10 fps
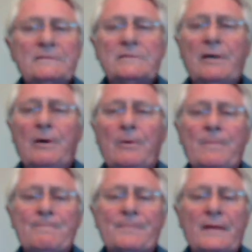
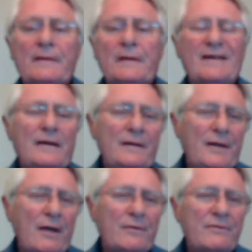So
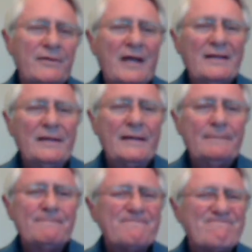another thing, that